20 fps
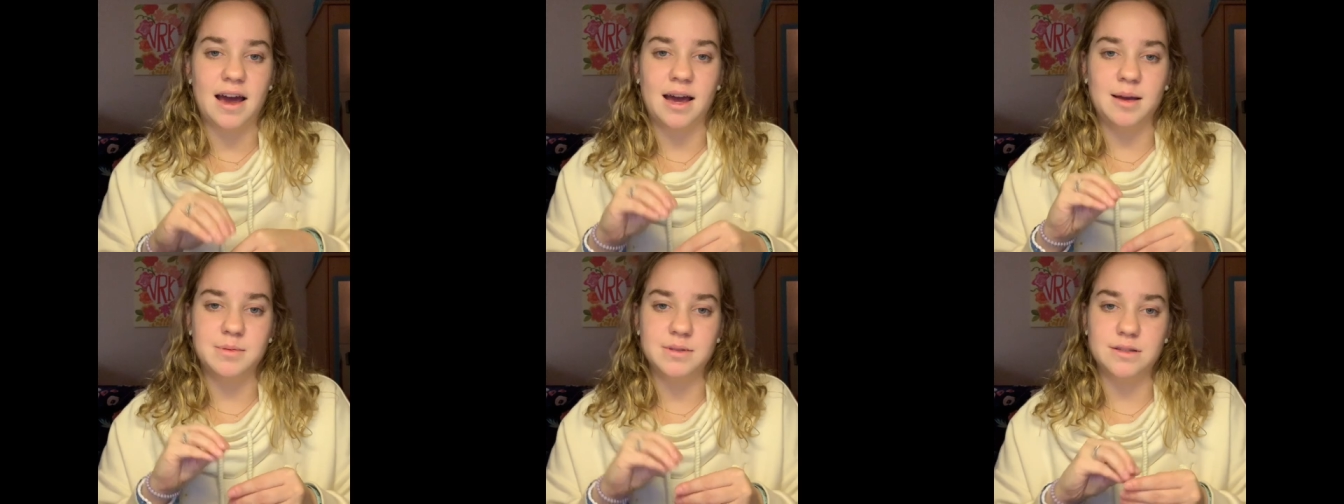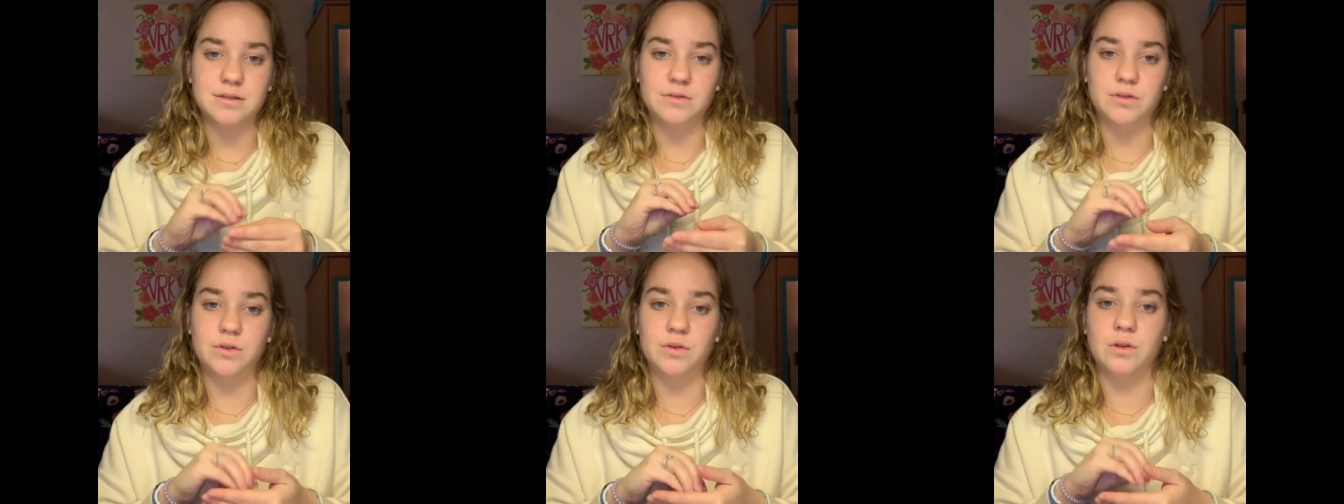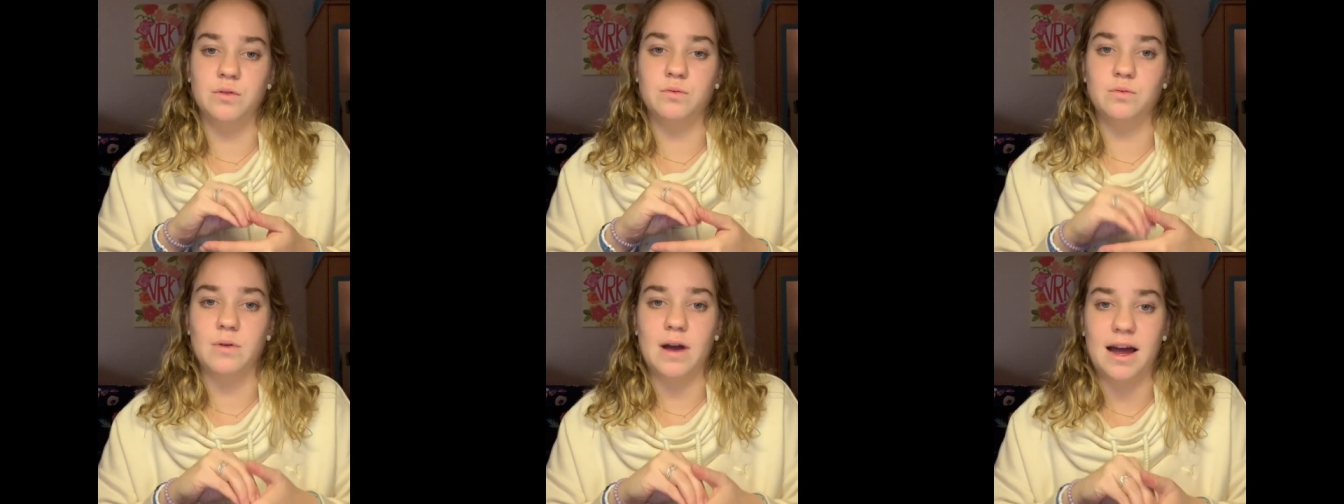
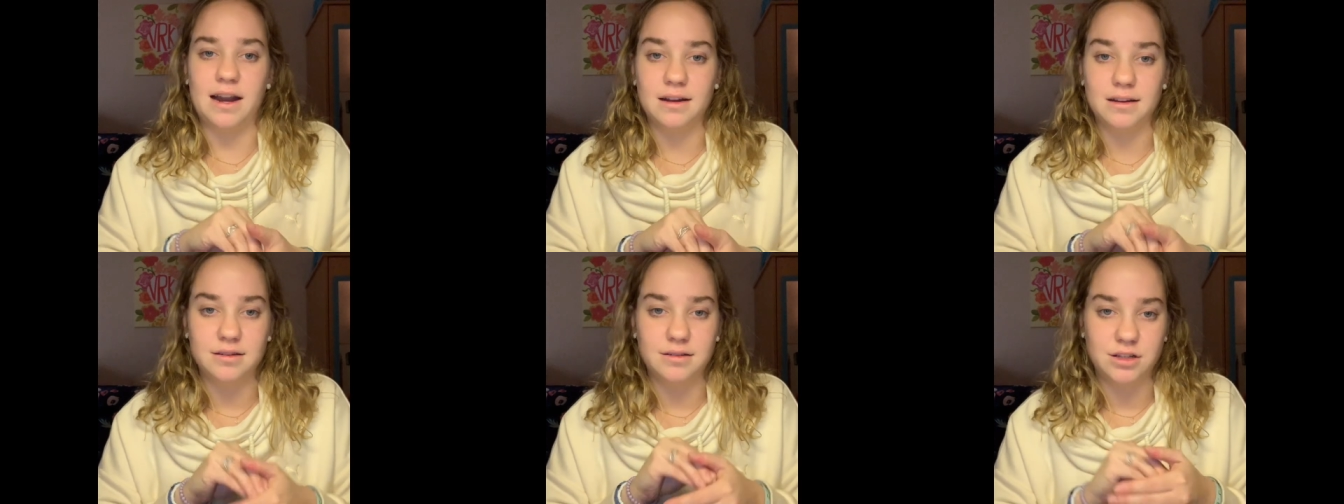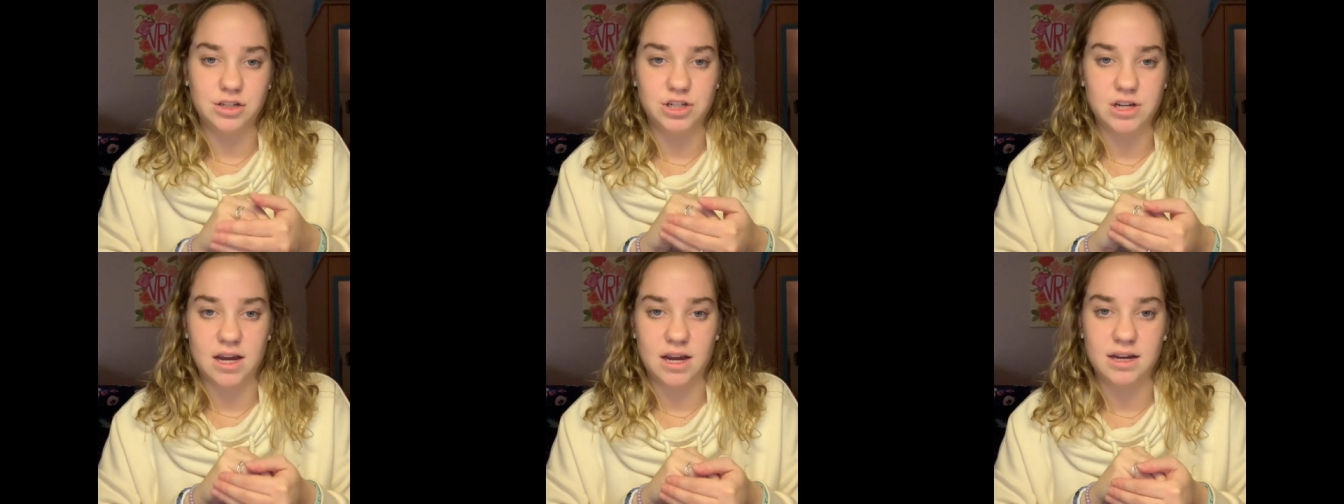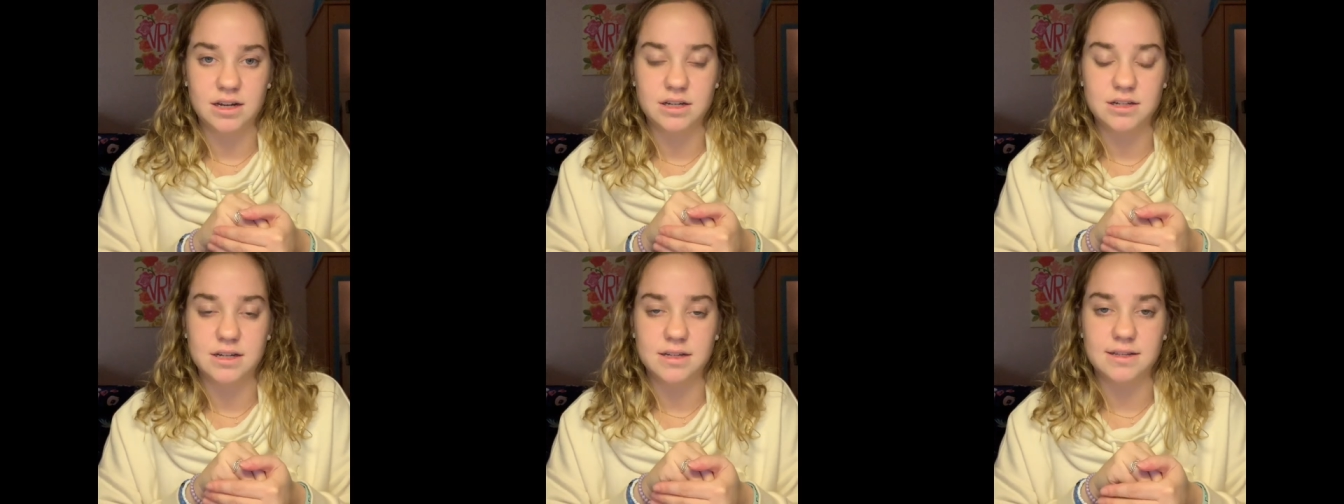absolutely radically
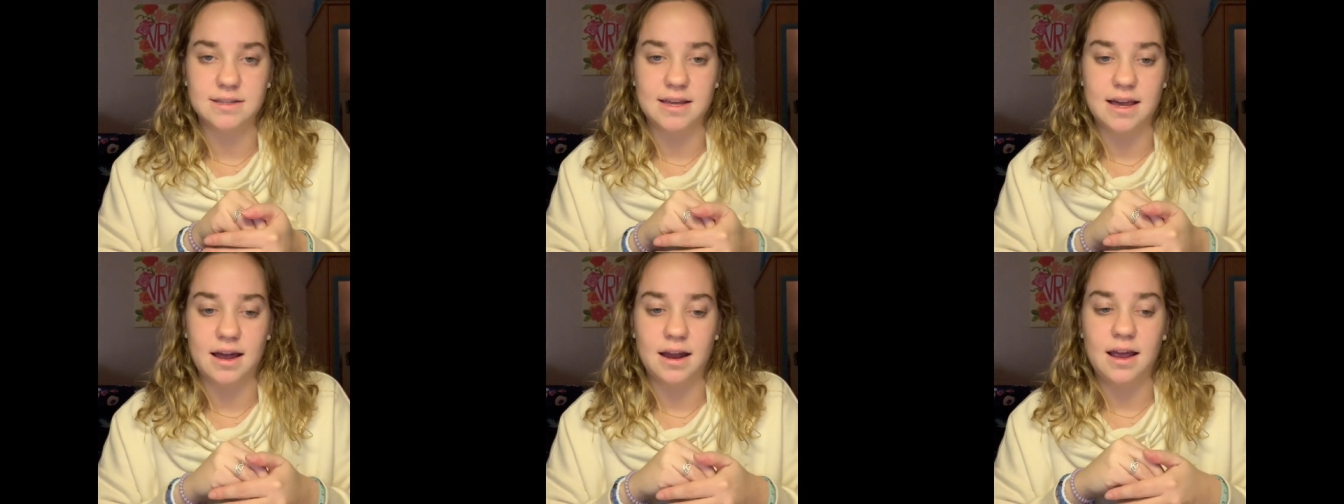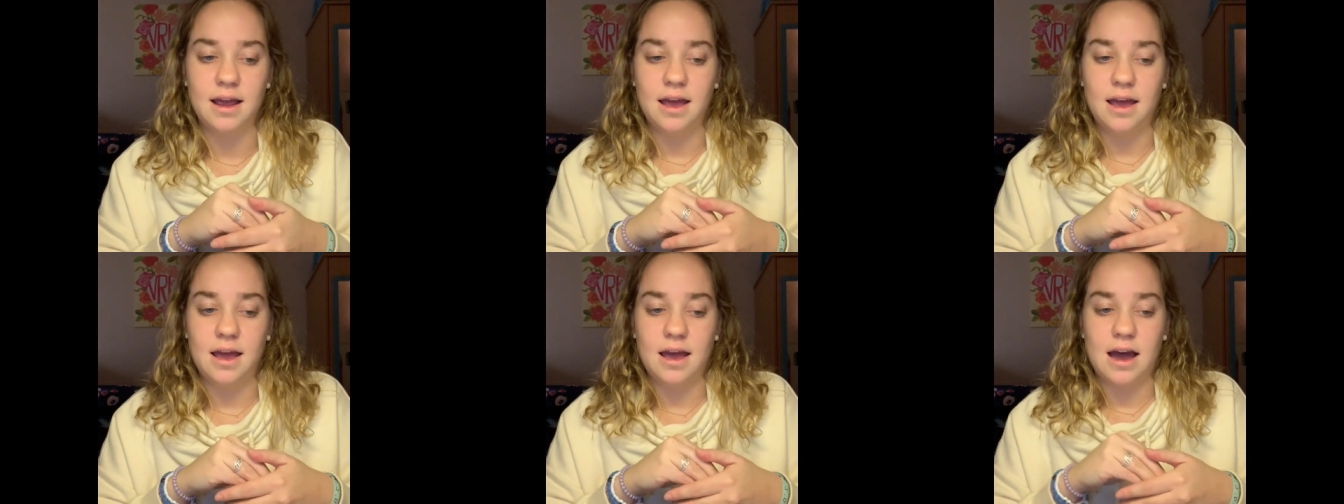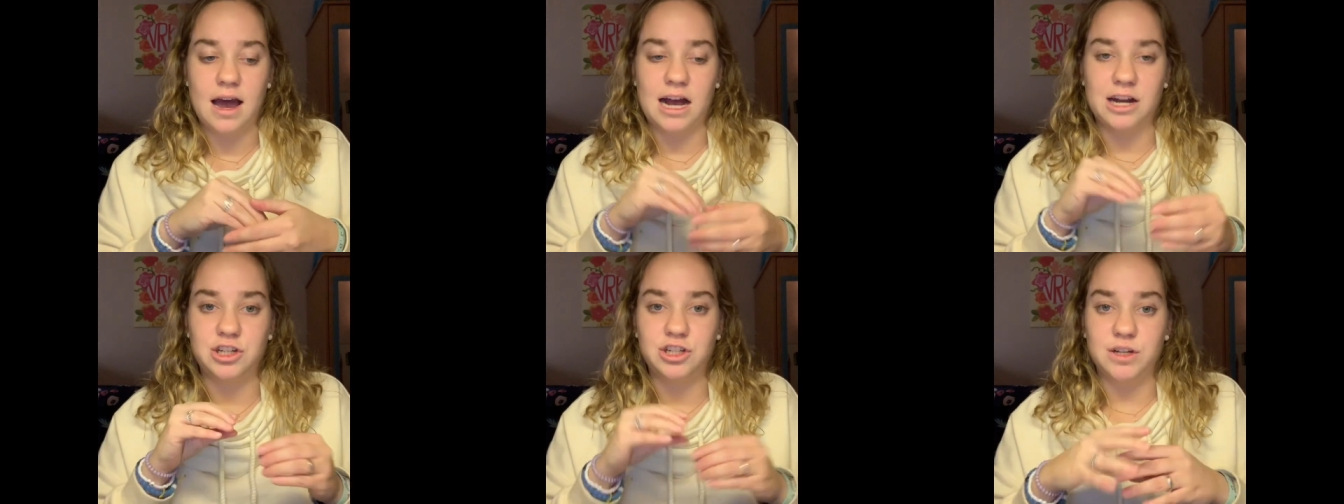changed is that
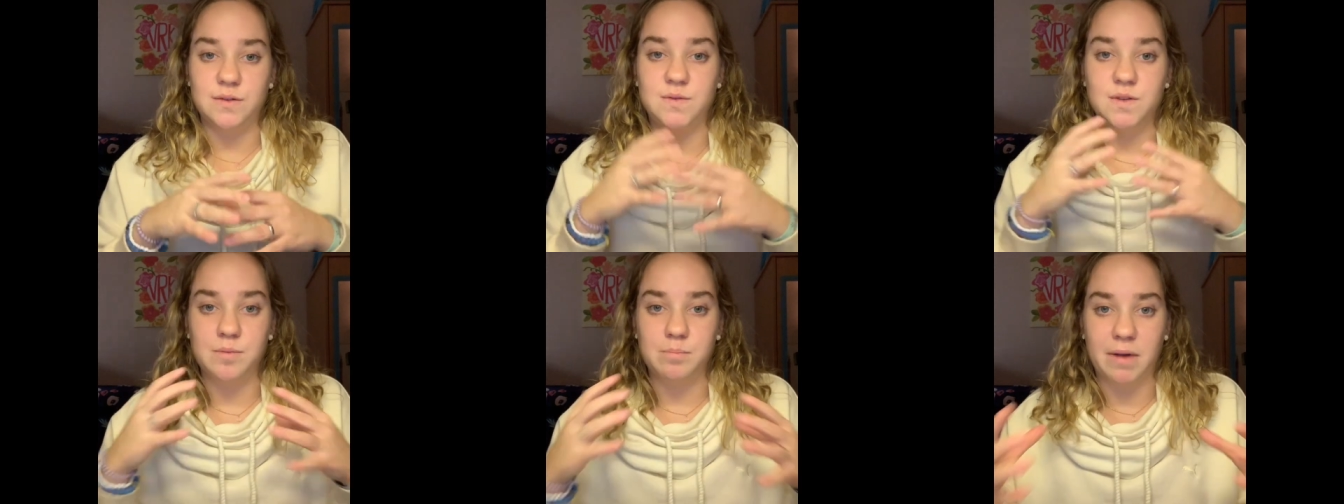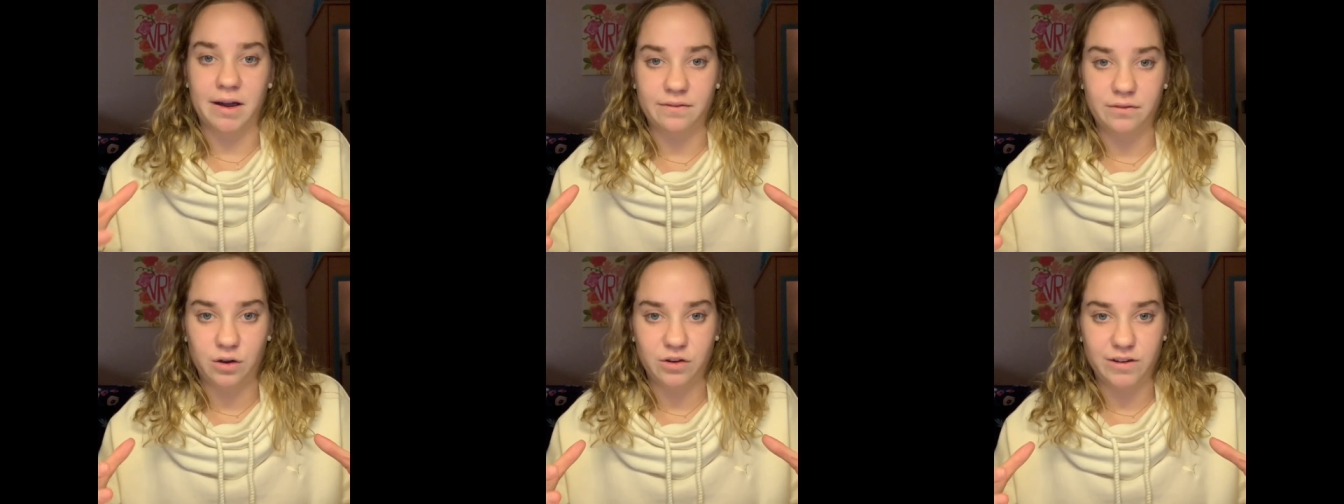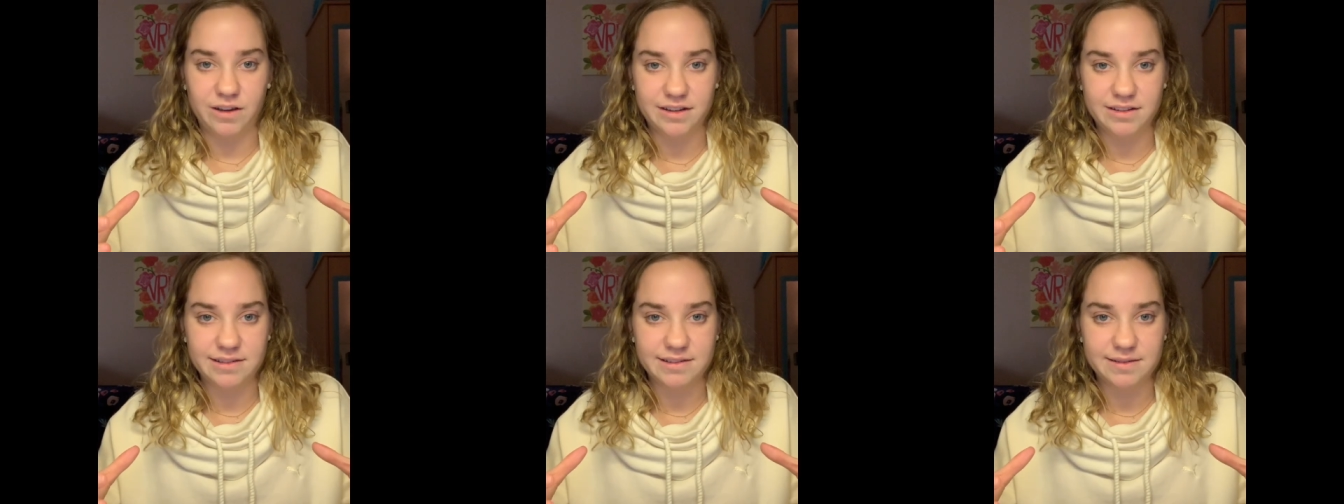I shifted my
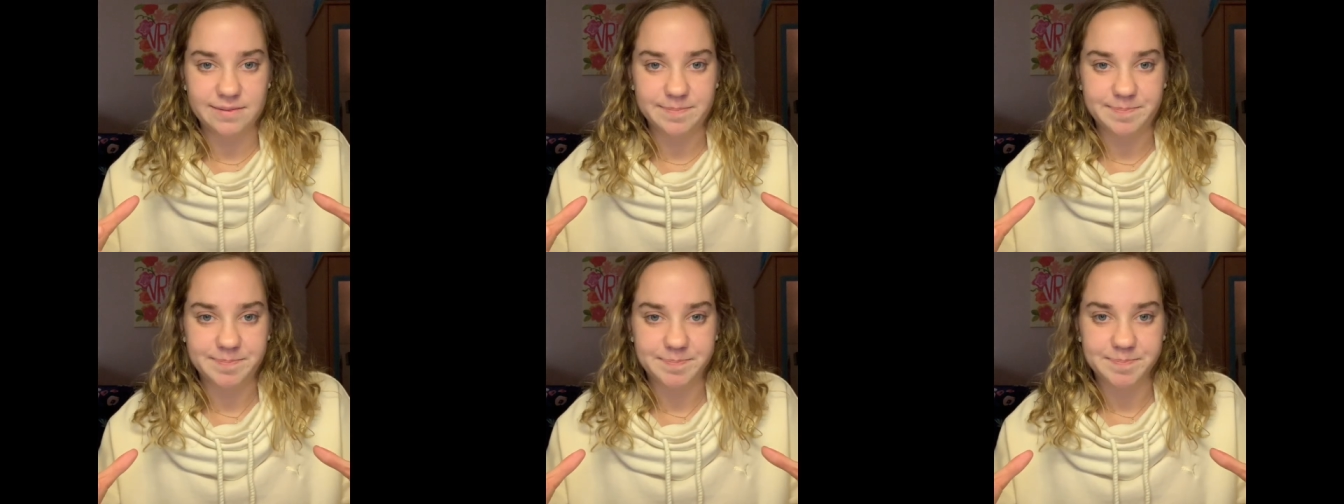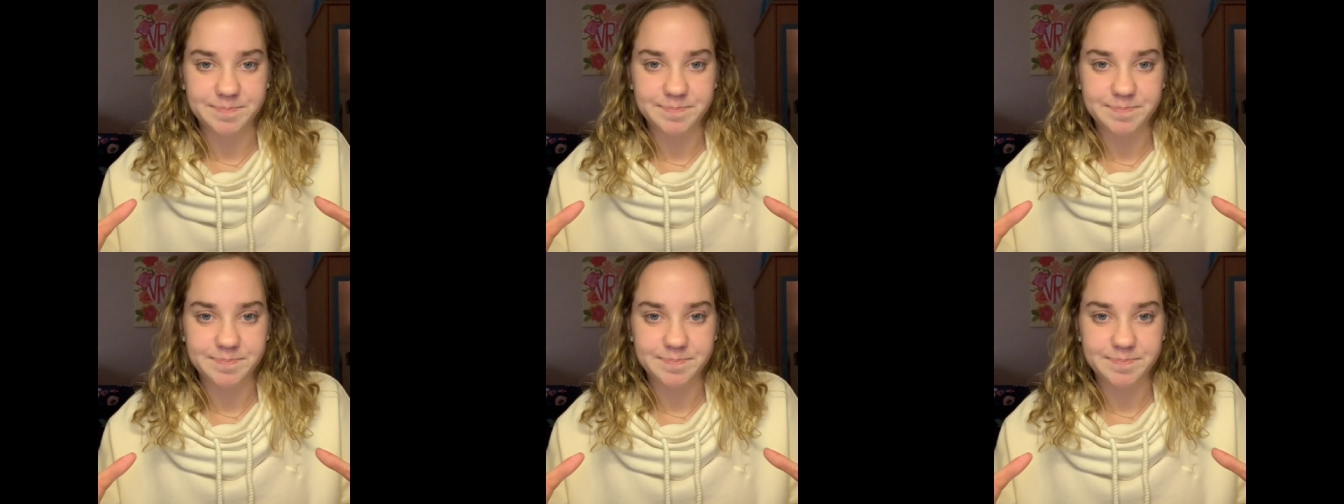focus